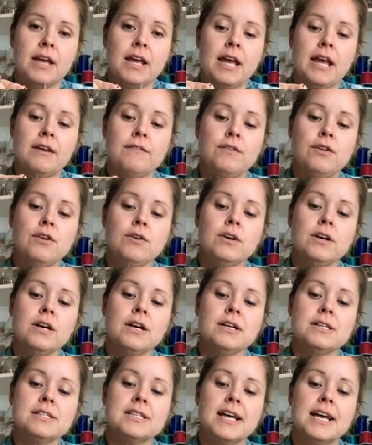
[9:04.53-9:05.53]
if you
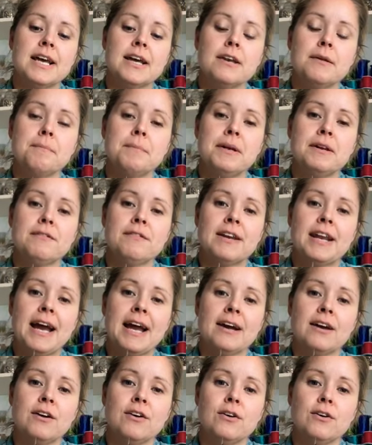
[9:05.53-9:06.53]
cut it at a bit of an
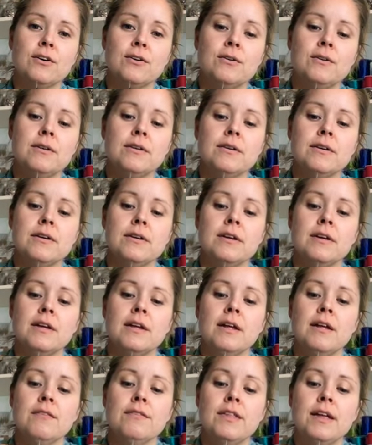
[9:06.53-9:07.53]
angle,
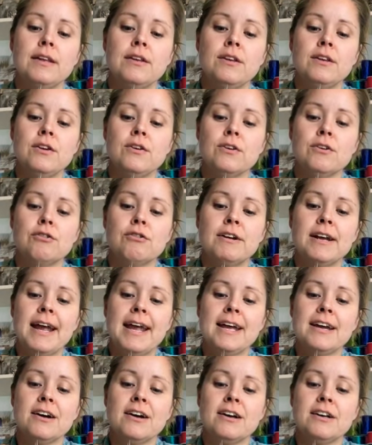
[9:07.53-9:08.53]
then you create
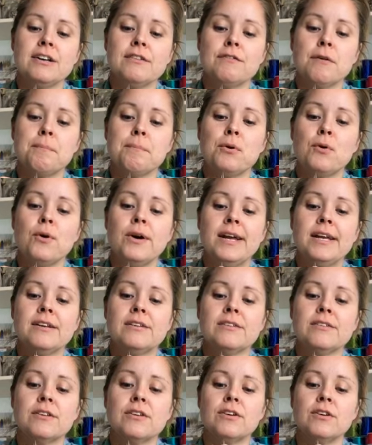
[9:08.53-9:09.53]
kind of a point
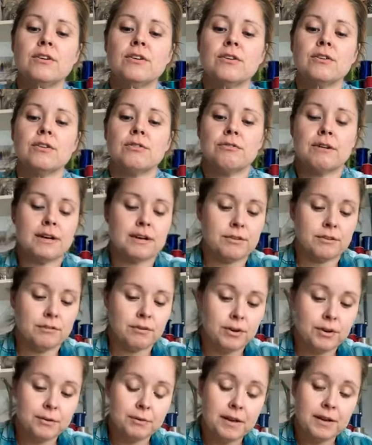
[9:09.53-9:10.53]
that you can thread
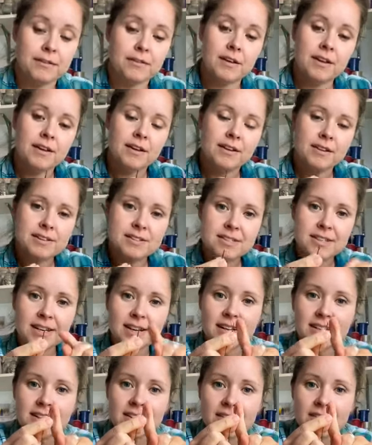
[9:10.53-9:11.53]
through with. You see, I
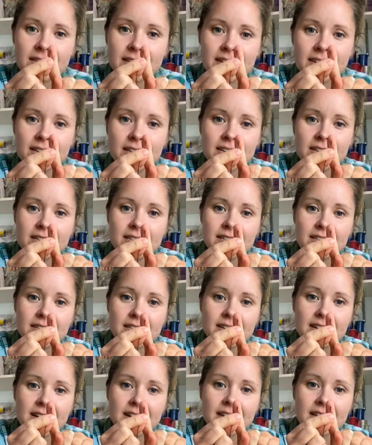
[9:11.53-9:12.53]
don't know whether you can
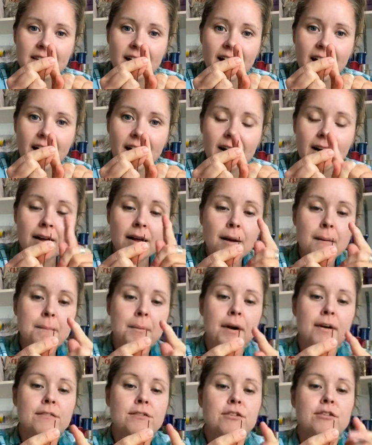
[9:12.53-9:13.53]
see that, but
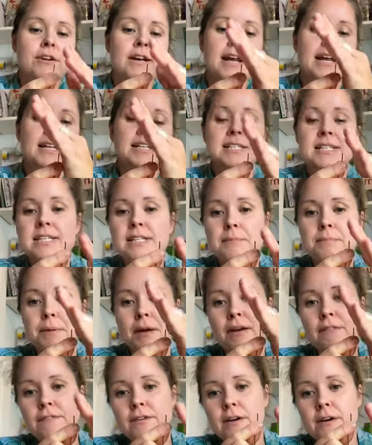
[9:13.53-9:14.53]
I've created a bit
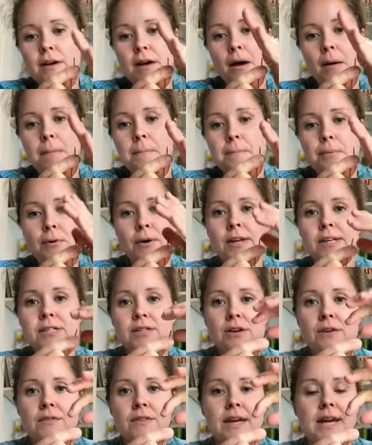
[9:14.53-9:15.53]
of a point
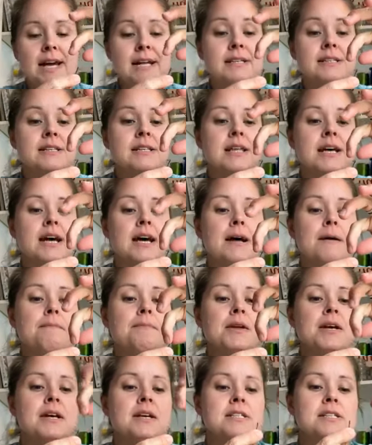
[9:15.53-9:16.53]
on the end there.
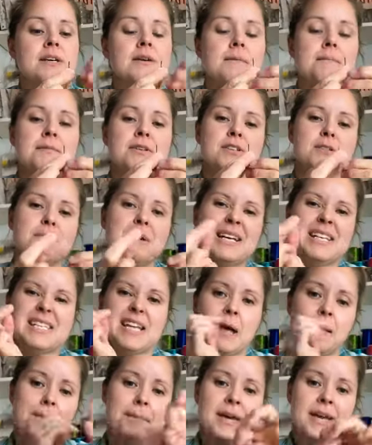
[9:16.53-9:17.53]
So this makes it
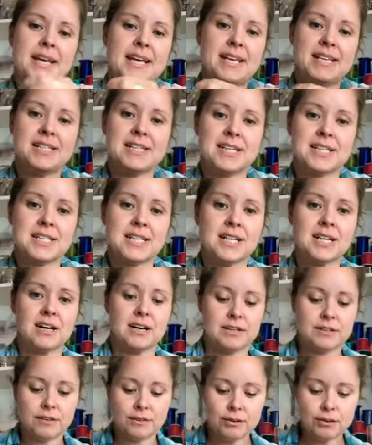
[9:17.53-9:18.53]
a bit easier to
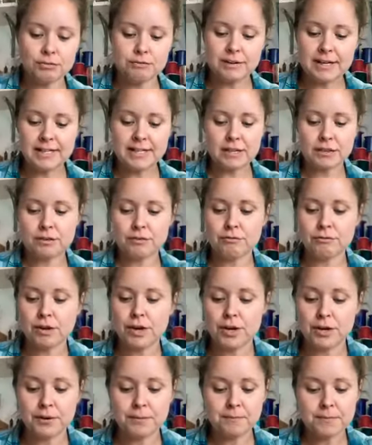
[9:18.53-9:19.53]
kind of thread it through.